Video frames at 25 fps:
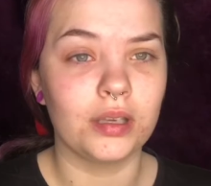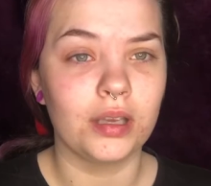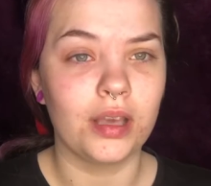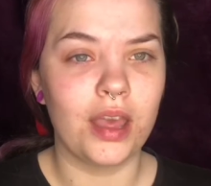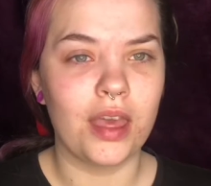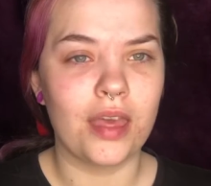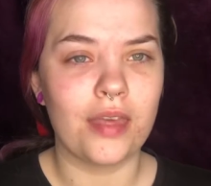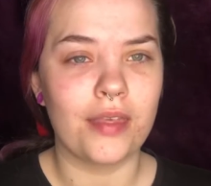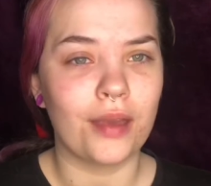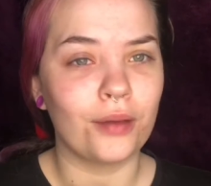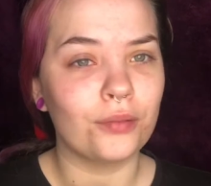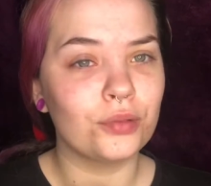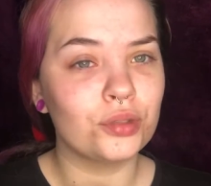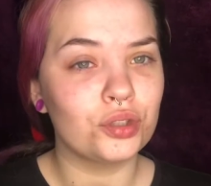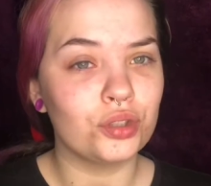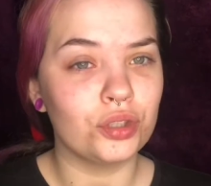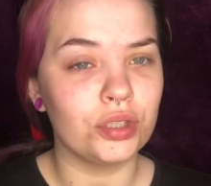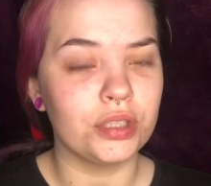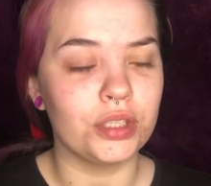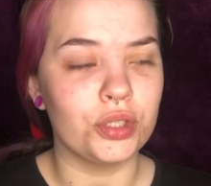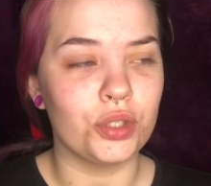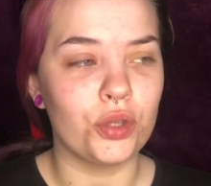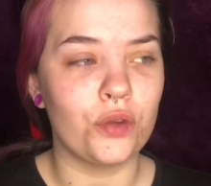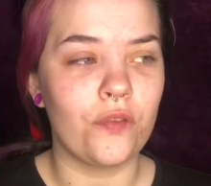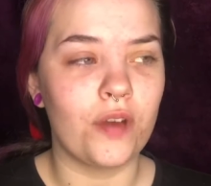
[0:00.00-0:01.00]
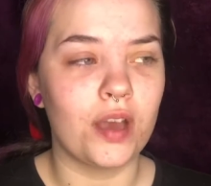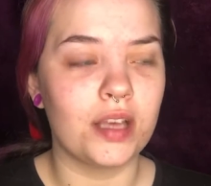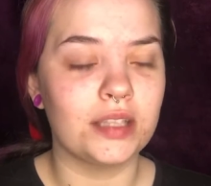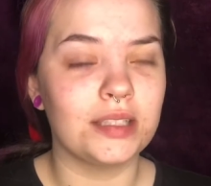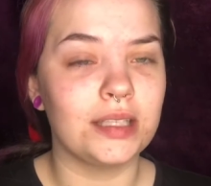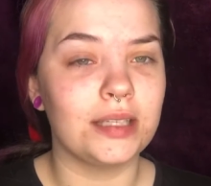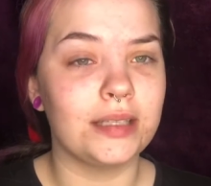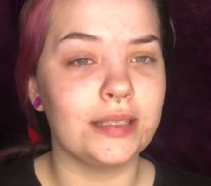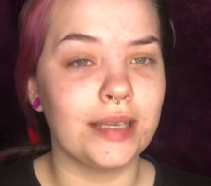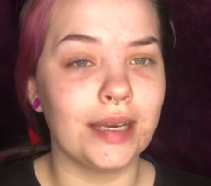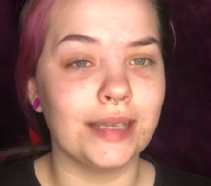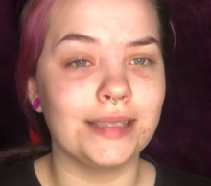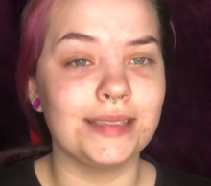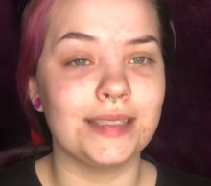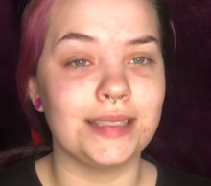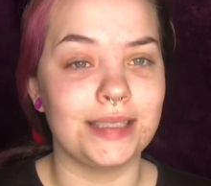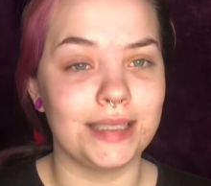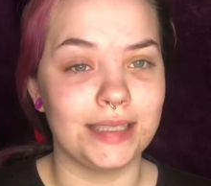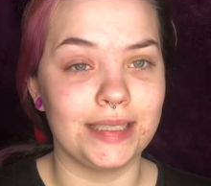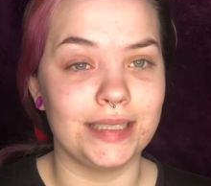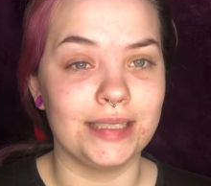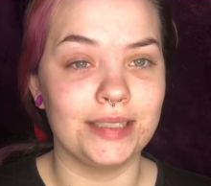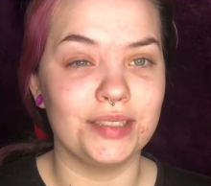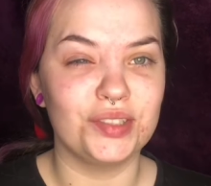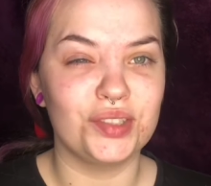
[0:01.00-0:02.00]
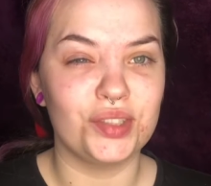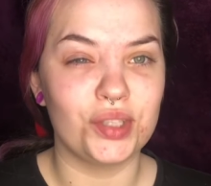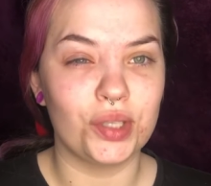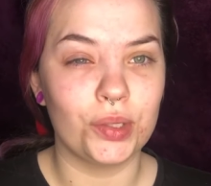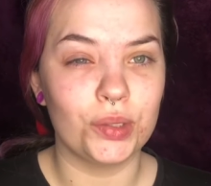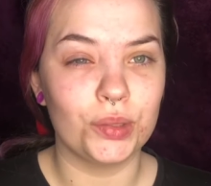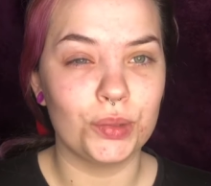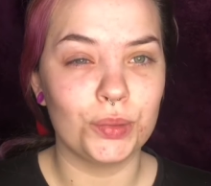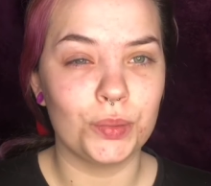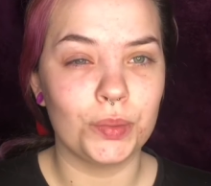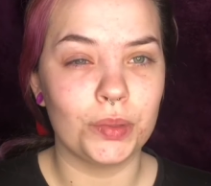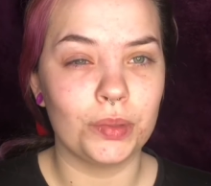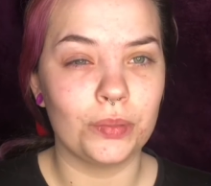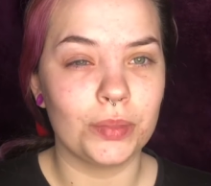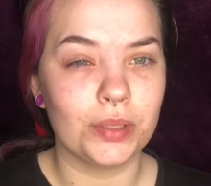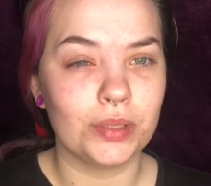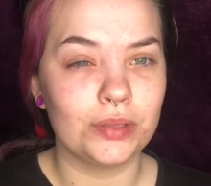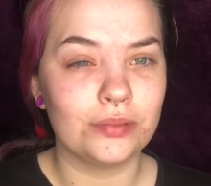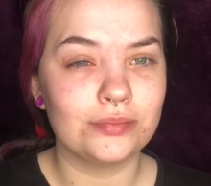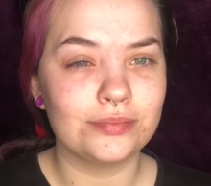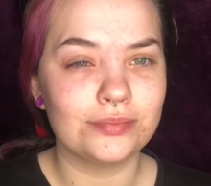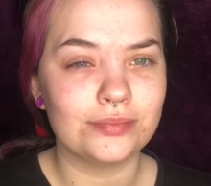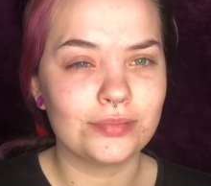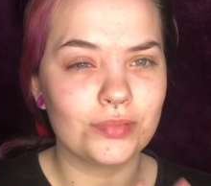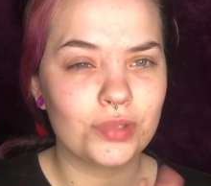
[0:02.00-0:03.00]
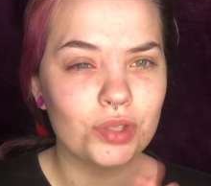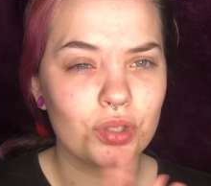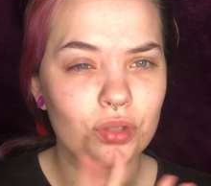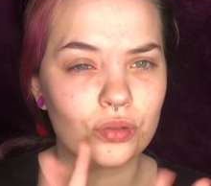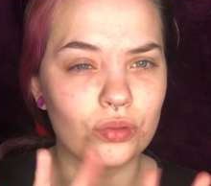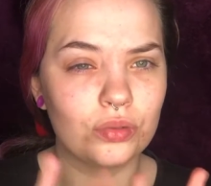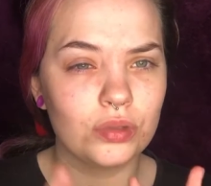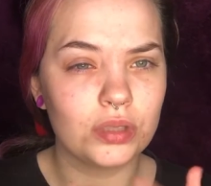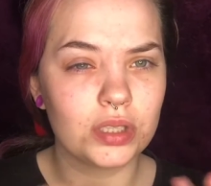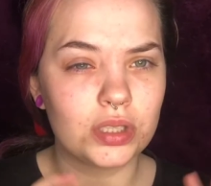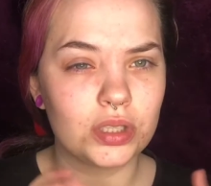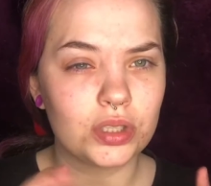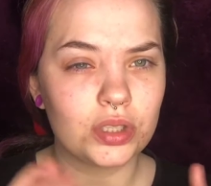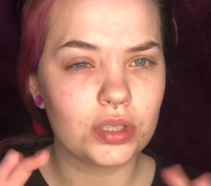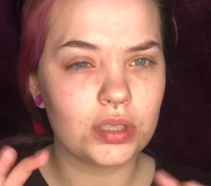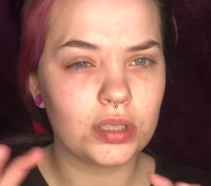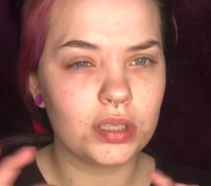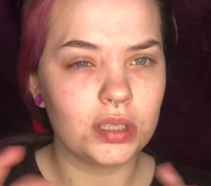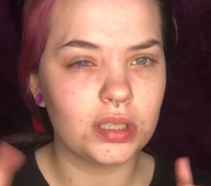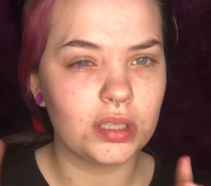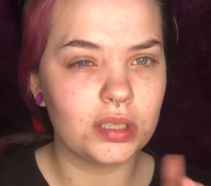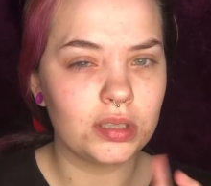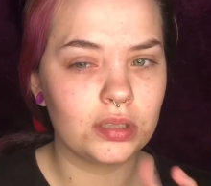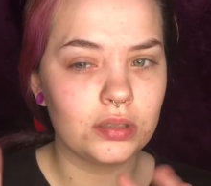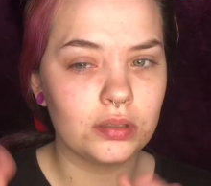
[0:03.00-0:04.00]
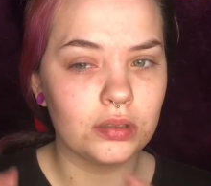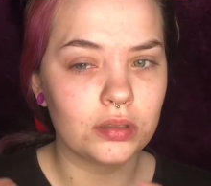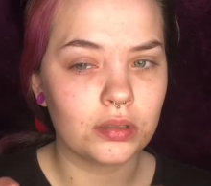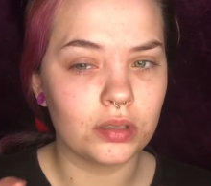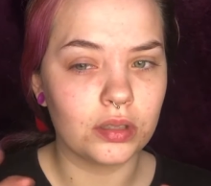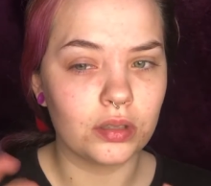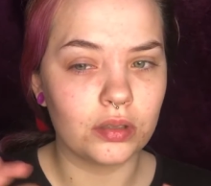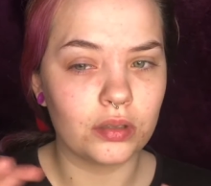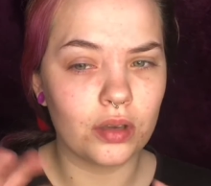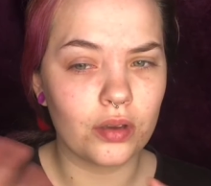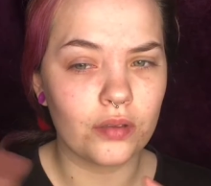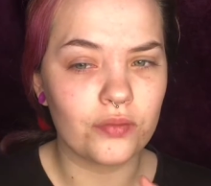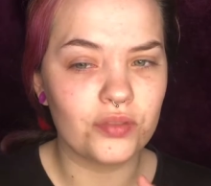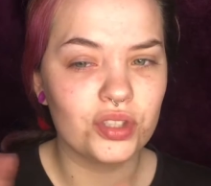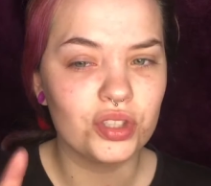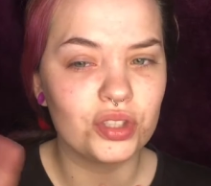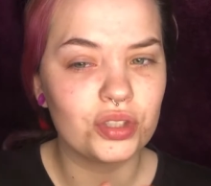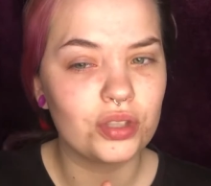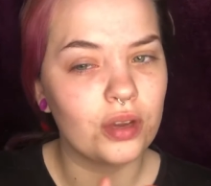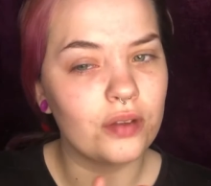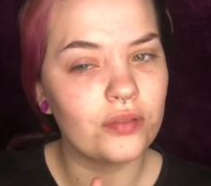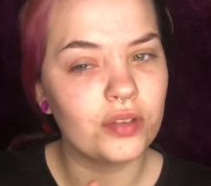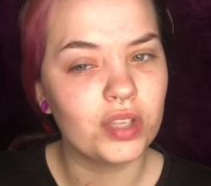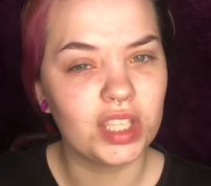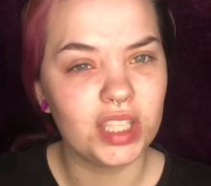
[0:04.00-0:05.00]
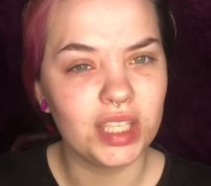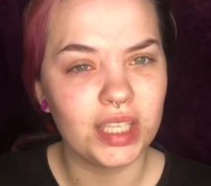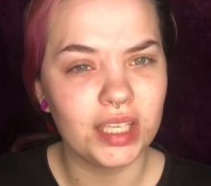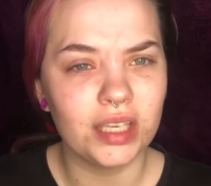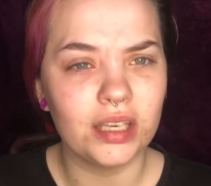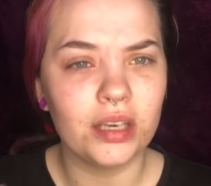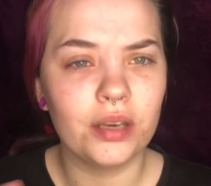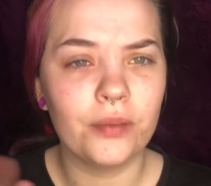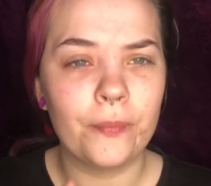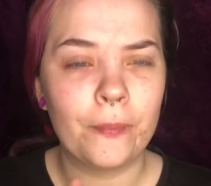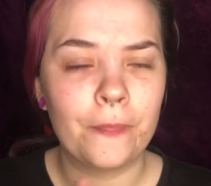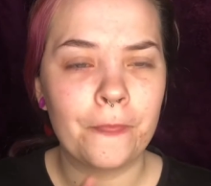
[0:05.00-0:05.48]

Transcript: that was done in 2019, so it's been about 2-ish years, just over a year.